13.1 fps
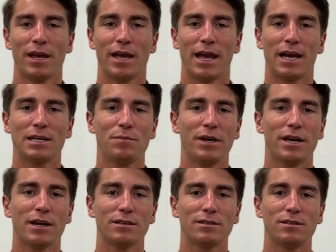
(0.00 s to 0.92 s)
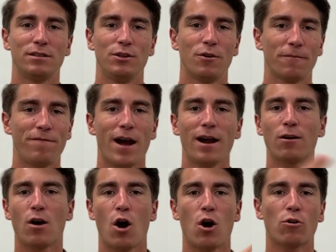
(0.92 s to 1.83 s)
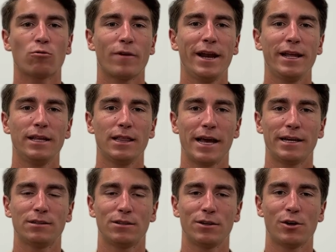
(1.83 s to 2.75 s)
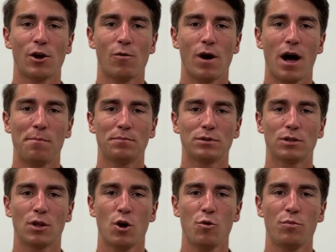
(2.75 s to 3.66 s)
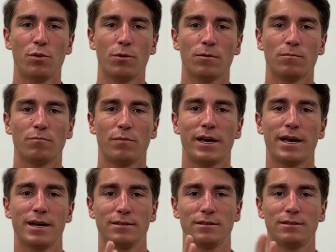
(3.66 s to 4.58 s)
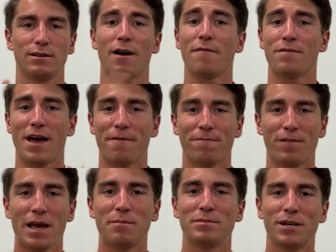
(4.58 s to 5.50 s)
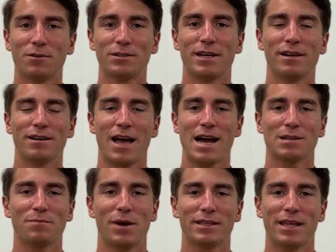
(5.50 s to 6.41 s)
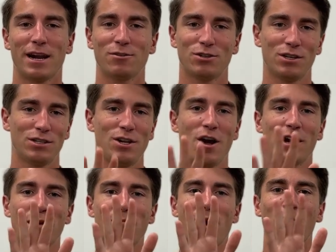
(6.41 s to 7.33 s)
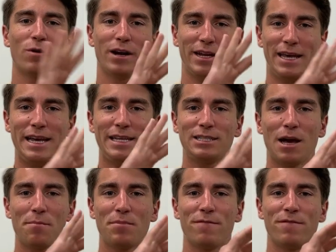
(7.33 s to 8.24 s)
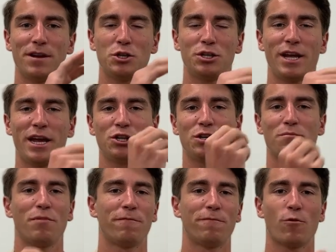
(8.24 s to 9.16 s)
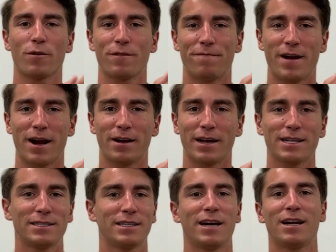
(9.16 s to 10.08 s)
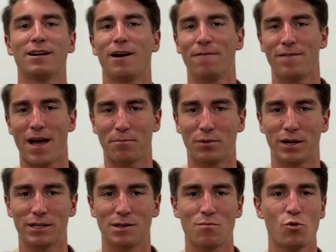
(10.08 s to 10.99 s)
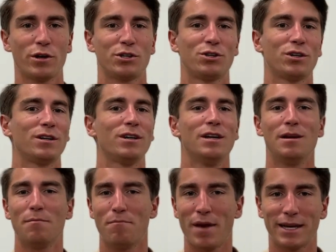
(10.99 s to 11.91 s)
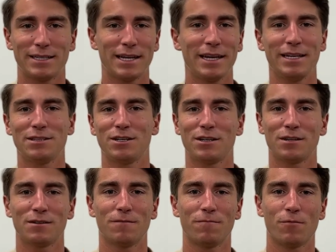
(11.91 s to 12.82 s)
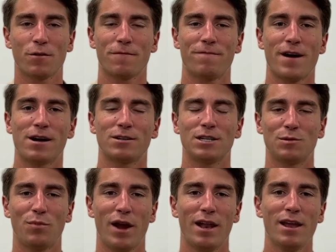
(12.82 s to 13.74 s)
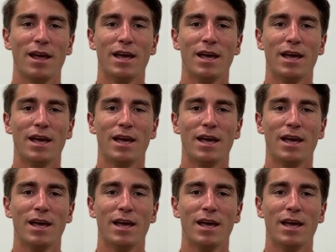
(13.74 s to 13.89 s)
is because your fire already likes to go upslope because of that flame tilting aspect that I was just talking about, where it heats up the vegetation before the fire gets there, evaporates the moisture, makes it easier for the fire to spread.